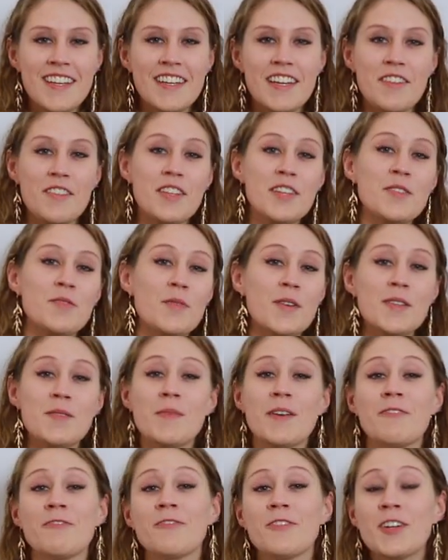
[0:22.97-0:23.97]
Now, this was
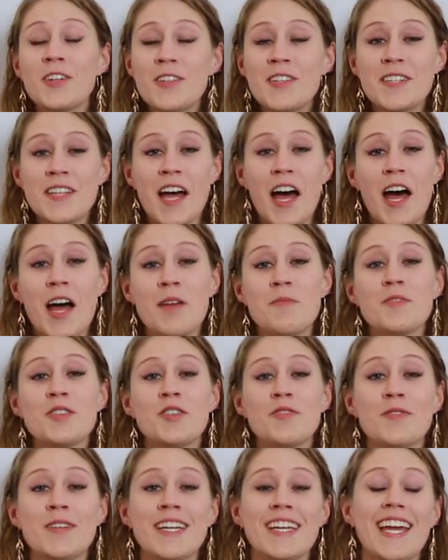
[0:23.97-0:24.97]
my first time
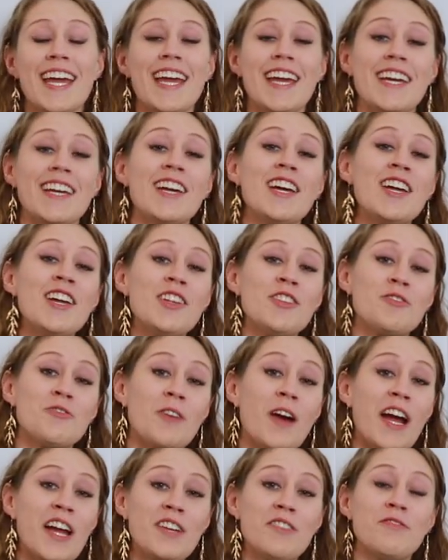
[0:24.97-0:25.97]
doing a
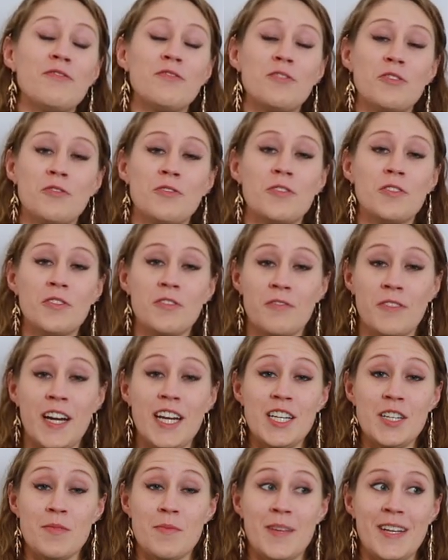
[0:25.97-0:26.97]
dried floral
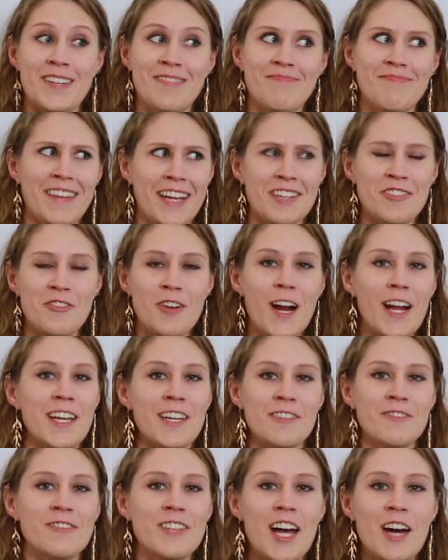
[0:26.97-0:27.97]
arrangement and
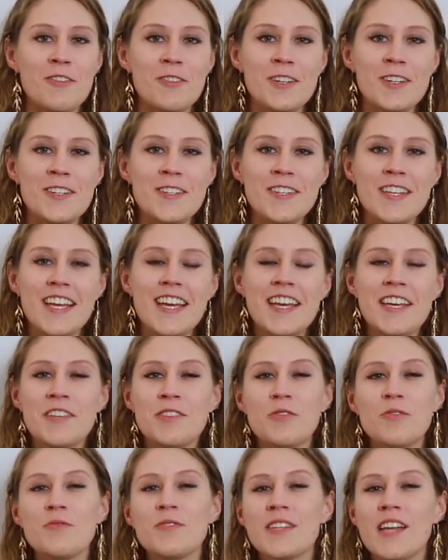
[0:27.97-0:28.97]
drying flowers,
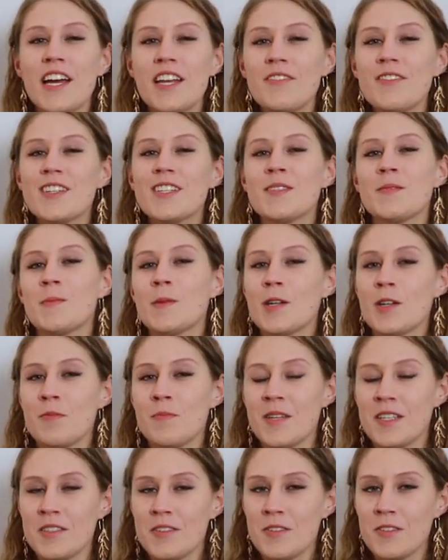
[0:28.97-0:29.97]
so it was kind of
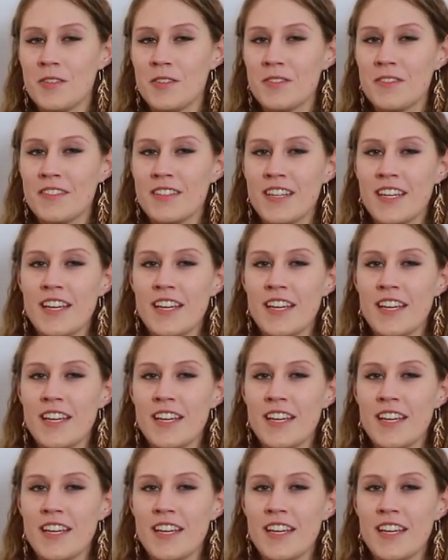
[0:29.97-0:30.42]
experimental.